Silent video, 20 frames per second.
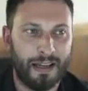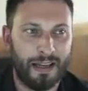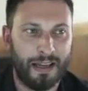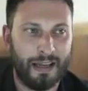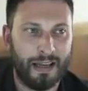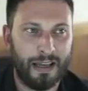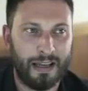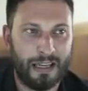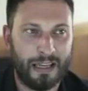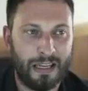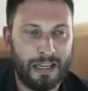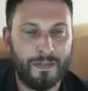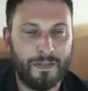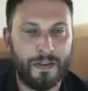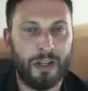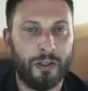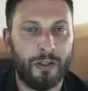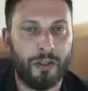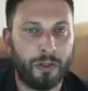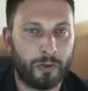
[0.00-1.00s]
Even
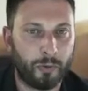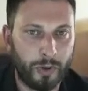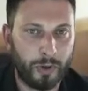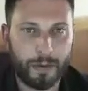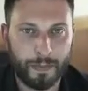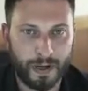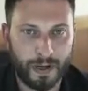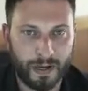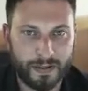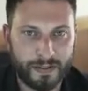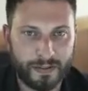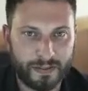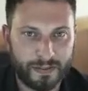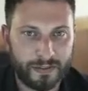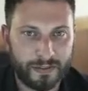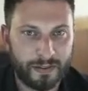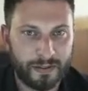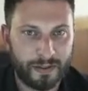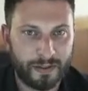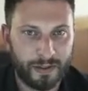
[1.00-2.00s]
in 3 months,
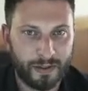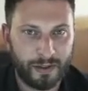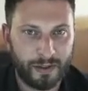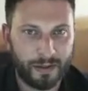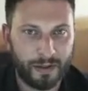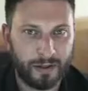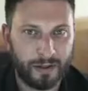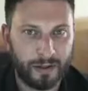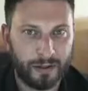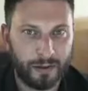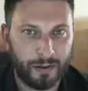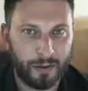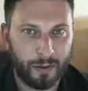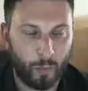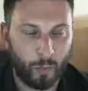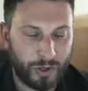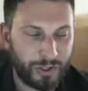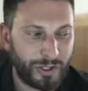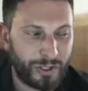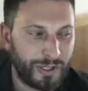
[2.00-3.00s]

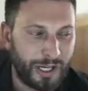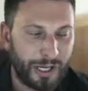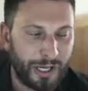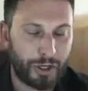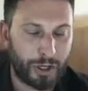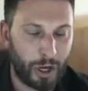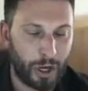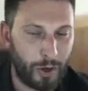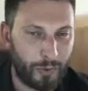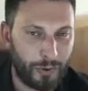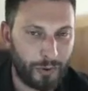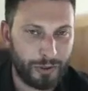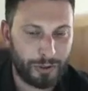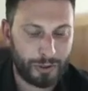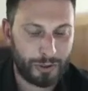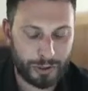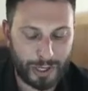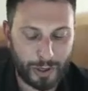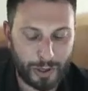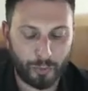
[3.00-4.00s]
once you get going, you
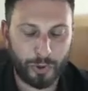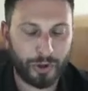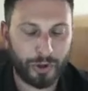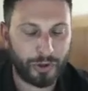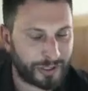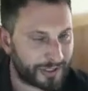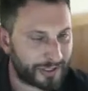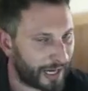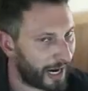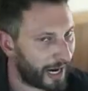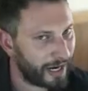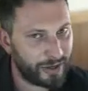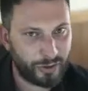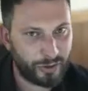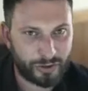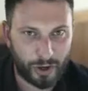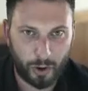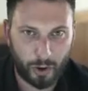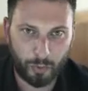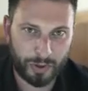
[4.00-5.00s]
get real excited. You
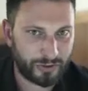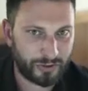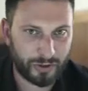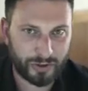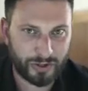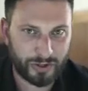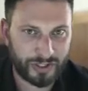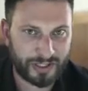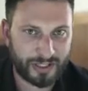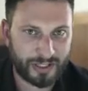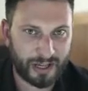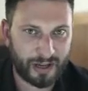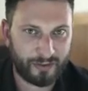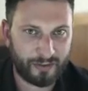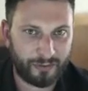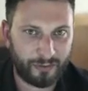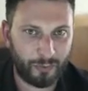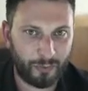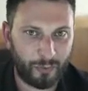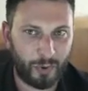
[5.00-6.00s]
start researching
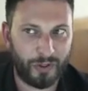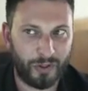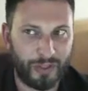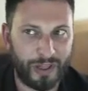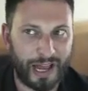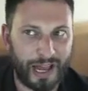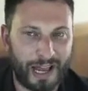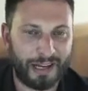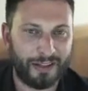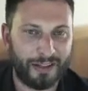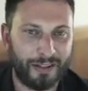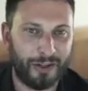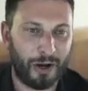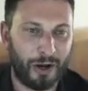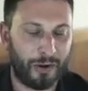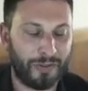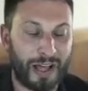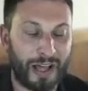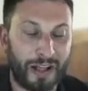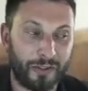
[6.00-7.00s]
stuff. Well, that
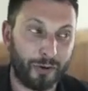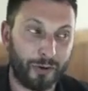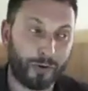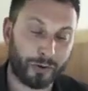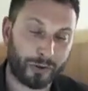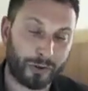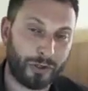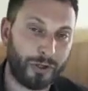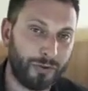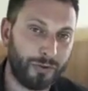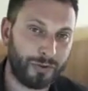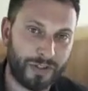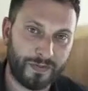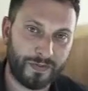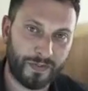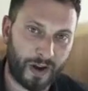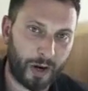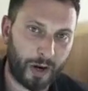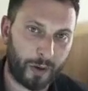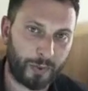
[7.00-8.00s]
little cutesy
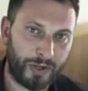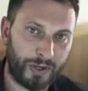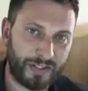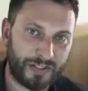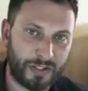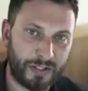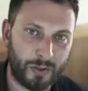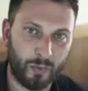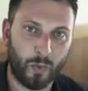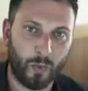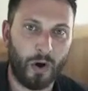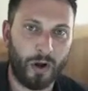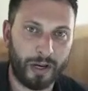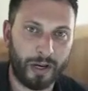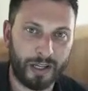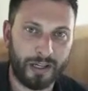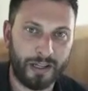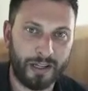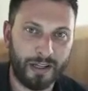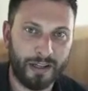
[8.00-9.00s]
fireplace that you
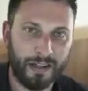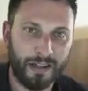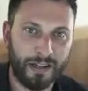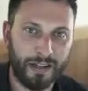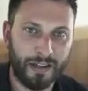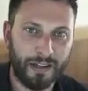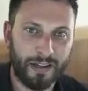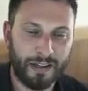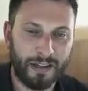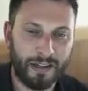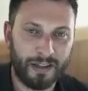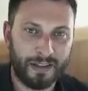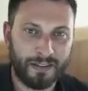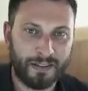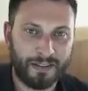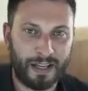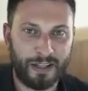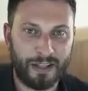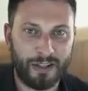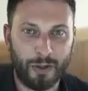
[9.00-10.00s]
wanted,
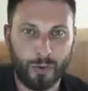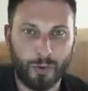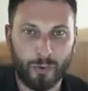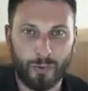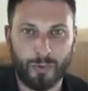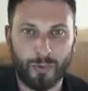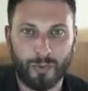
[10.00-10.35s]
that you